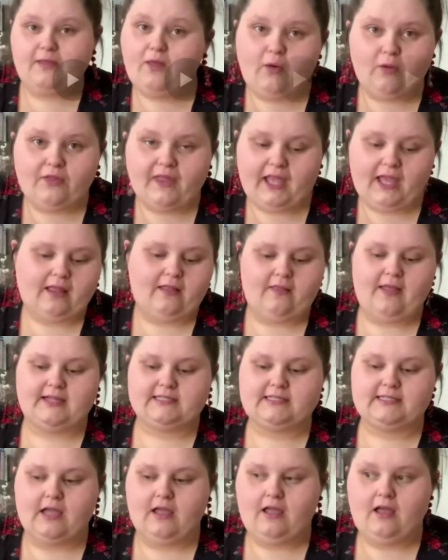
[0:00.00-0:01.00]
Thing, and
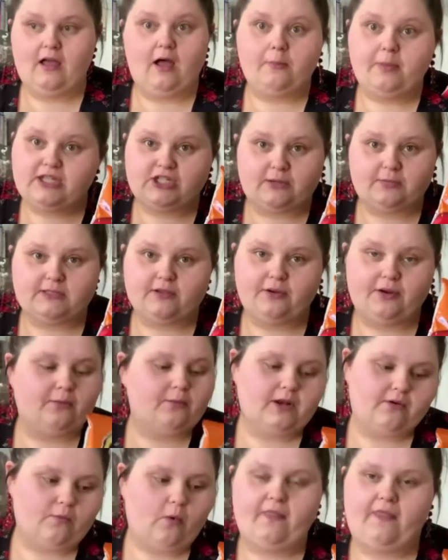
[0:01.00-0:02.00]
that's a binge episode, and
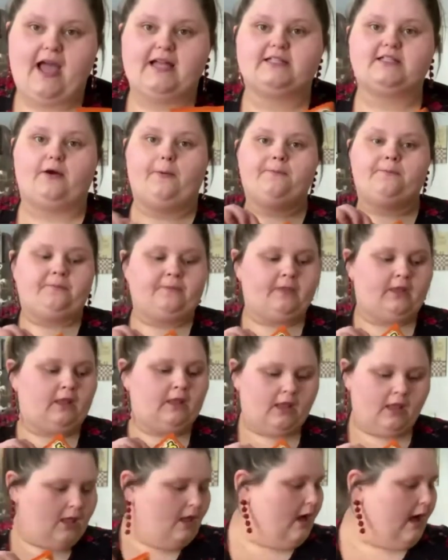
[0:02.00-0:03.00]
we don't want that. So
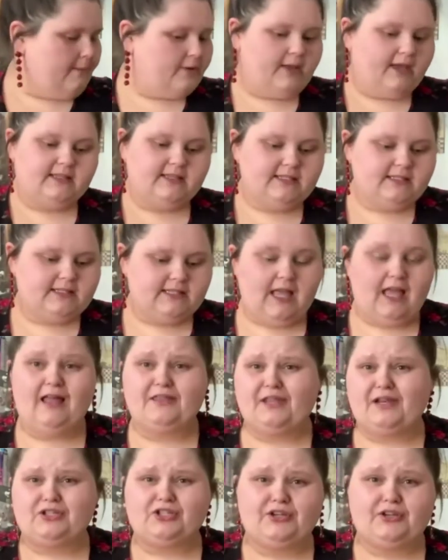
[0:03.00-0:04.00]
I'm gonna make this, and
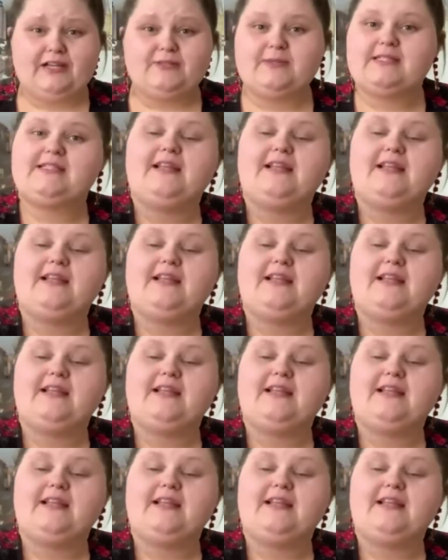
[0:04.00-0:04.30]
then I'll show you guys when it's